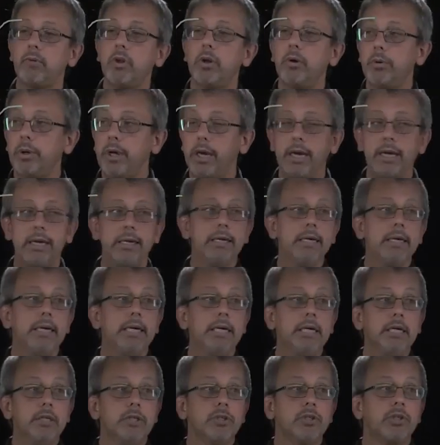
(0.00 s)
Okay,
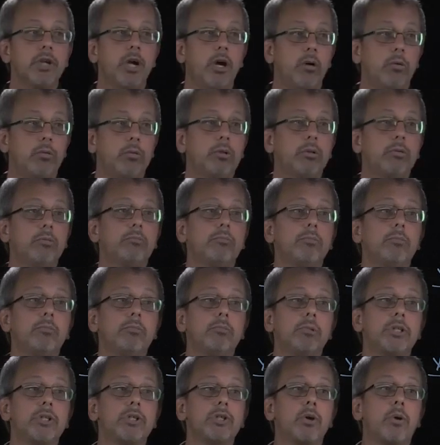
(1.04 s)
so
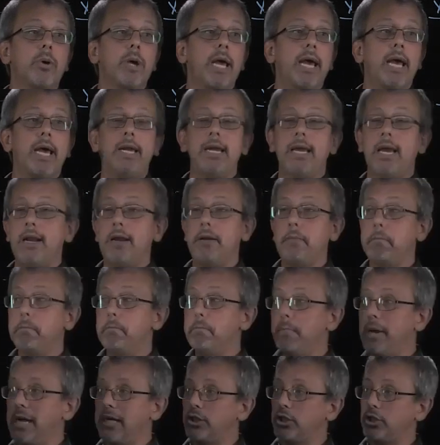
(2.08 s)
let's go ahead and
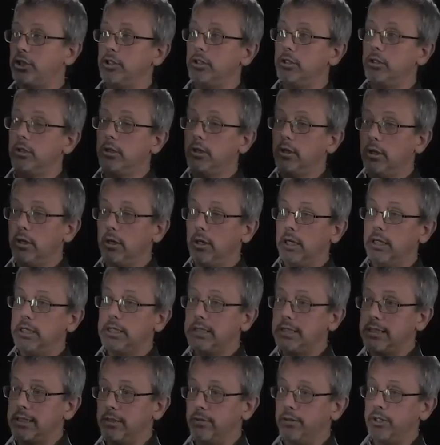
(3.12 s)
measure a
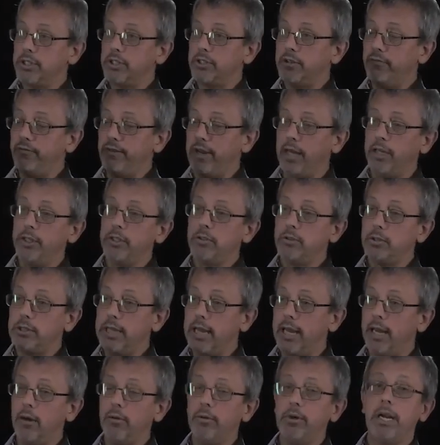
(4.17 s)
series of values
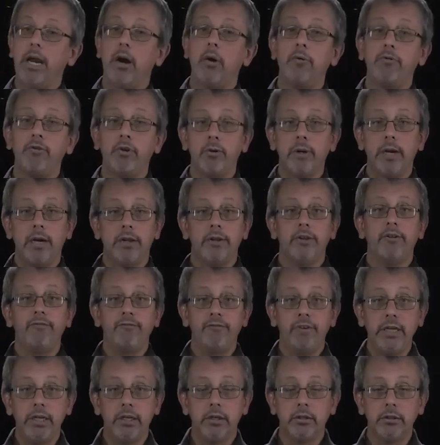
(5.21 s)
down. Now, if you're out in the
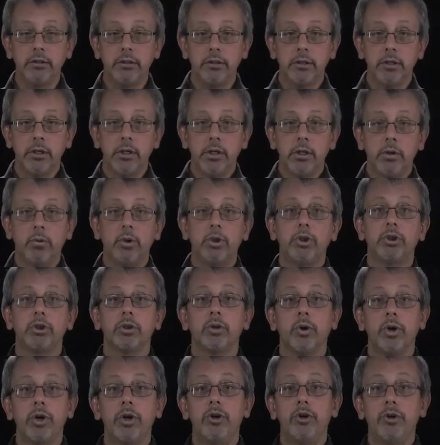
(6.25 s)
field, what you're
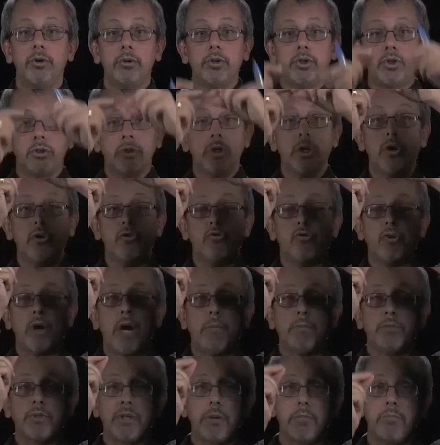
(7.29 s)
going to do is you're going to
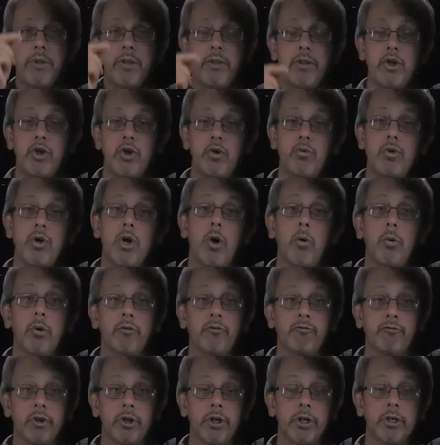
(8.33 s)
drop something that you know is
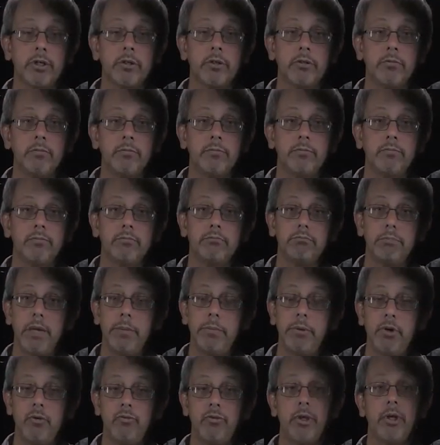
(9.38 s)
vertical,
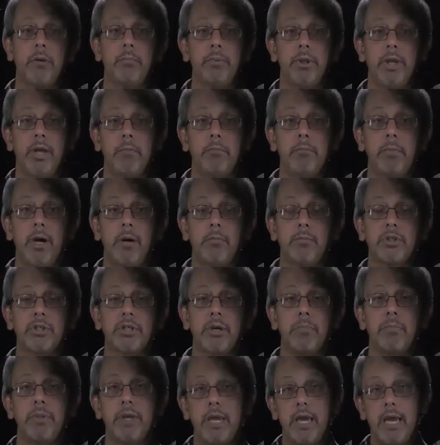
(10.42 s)
maybe using a plumb bob or
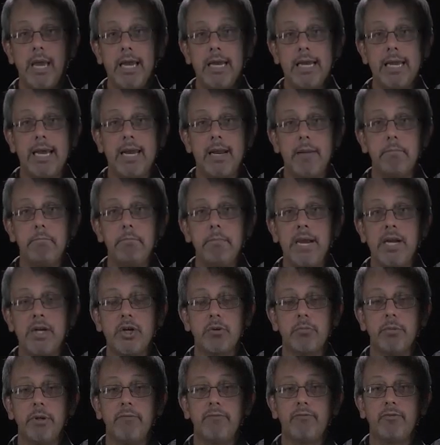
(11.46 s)
something, and get a
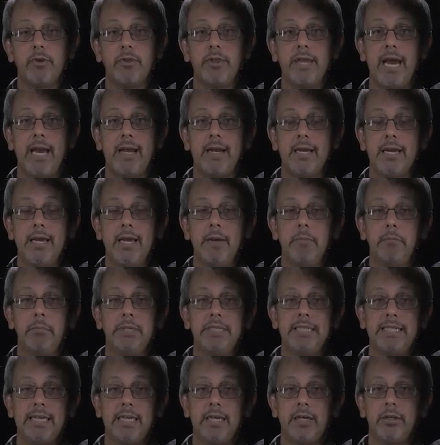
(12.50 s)
measurement for that
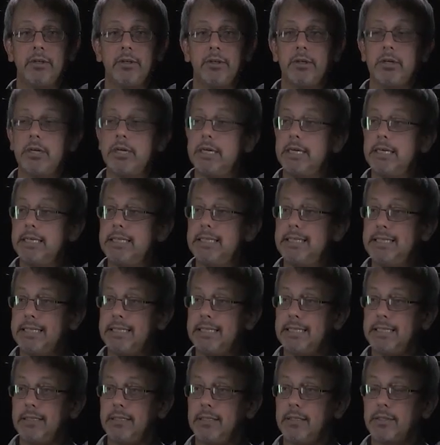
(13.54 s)
particular
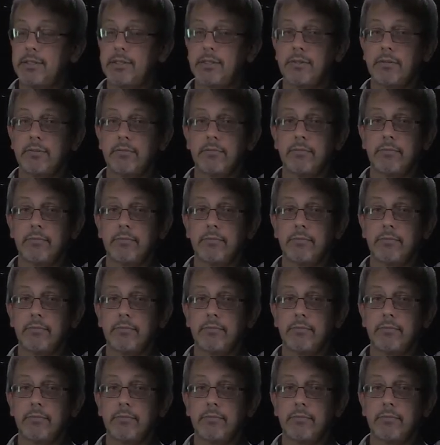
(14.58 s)
distance,